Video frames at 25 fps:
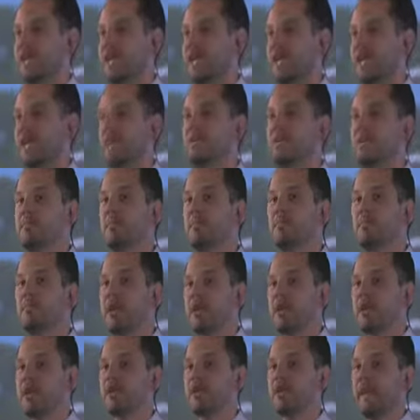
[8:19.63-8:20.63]
And people
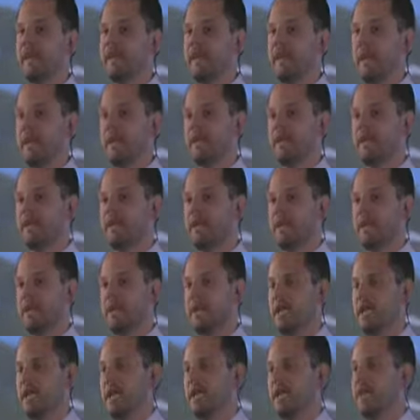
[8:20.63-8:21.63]
pick up on that.
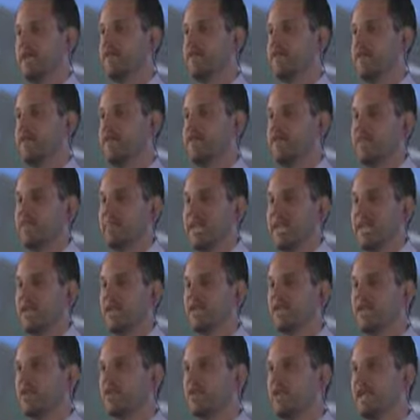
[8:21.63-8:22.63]
And I think the,
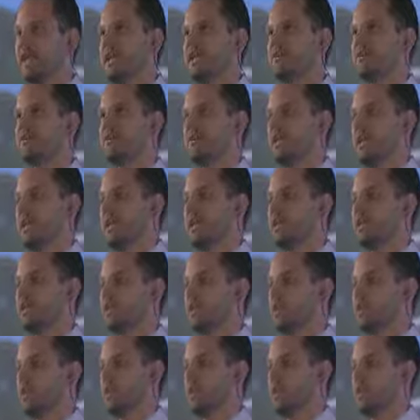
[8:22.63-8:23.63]
the greatest things
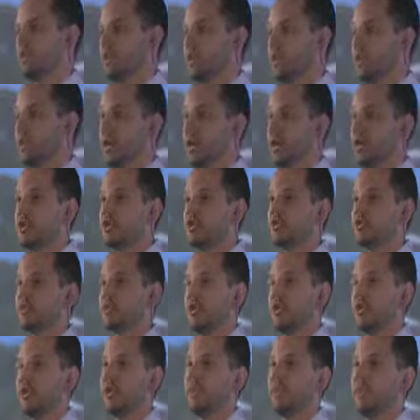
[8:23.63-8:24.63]
and the, the largest
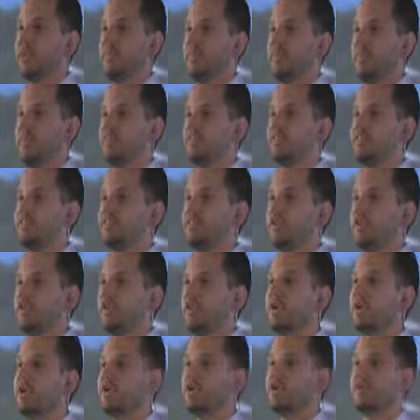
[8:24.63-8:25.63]
growing companies, if they
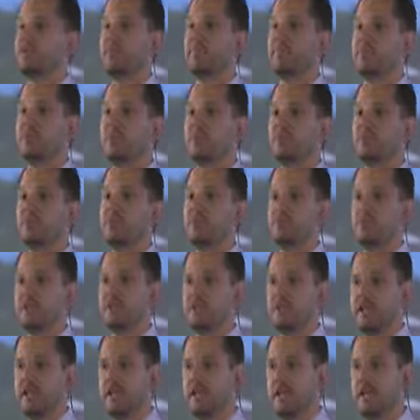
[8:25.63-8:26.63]
run extremely
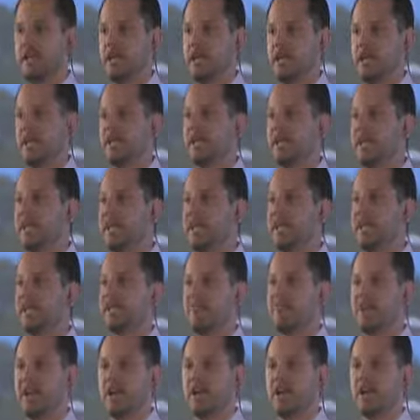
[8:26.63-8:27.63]
efficiently, they're meeting a
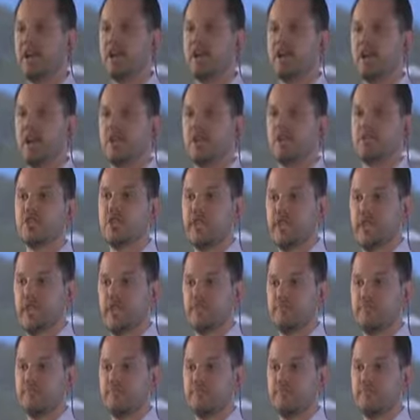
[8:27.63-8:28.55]
very large need.